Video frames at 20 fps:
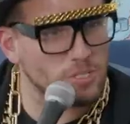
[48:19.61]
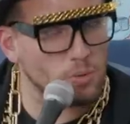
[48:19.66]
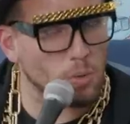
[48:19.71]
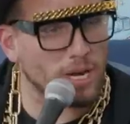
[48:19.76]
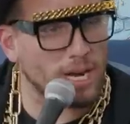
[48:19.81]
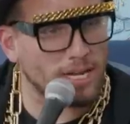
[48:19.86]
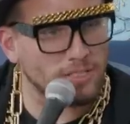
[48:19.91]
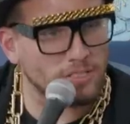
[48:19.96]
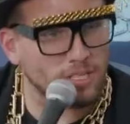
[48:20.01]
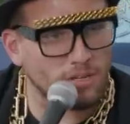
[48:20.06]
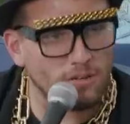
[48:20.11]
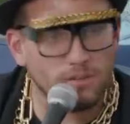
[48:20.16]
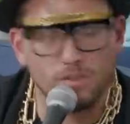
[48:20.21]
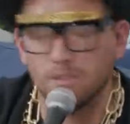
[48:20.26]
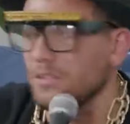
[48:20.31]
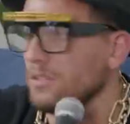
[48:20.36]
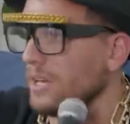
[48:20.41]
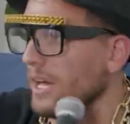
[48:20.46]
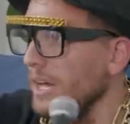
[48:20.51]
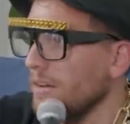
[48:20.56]
is what I do. Yeah,
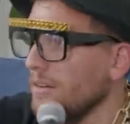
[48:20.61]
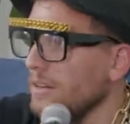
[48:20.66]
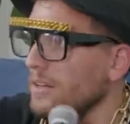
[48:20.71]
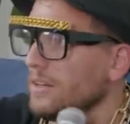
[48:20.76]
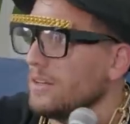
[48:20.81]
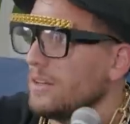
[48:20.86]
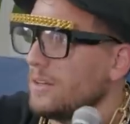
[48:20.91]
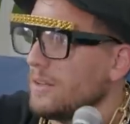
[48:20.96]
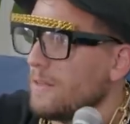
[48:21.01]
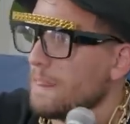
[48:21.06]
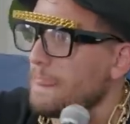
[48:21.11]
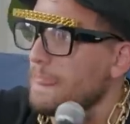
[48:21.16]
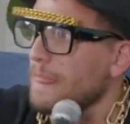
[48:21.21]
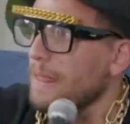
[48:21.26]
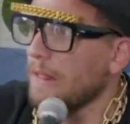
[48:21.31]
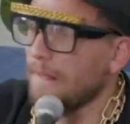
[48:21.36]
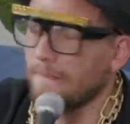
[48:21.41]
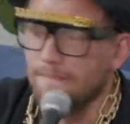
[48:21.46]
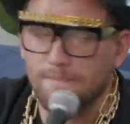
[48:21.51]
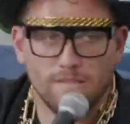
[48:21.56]
yeah, yeah. yeah.
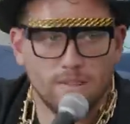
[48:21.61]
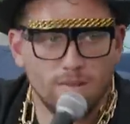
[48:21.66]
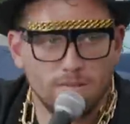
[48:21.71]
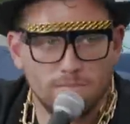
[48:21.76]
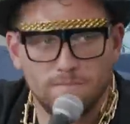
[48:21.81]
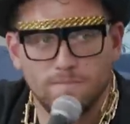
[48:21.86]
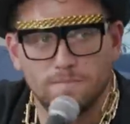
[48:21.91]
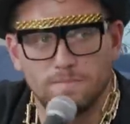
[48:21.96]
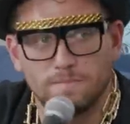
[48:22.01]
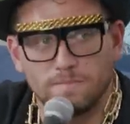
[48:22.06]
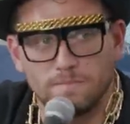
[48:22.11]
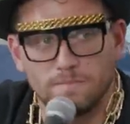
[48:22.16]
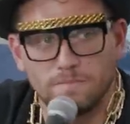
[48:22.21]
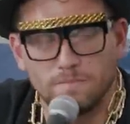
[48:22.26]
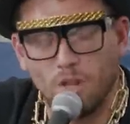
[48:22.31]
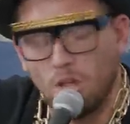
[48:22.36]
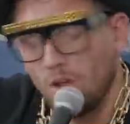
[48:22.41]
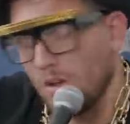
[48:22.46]
yeah I don't know. No,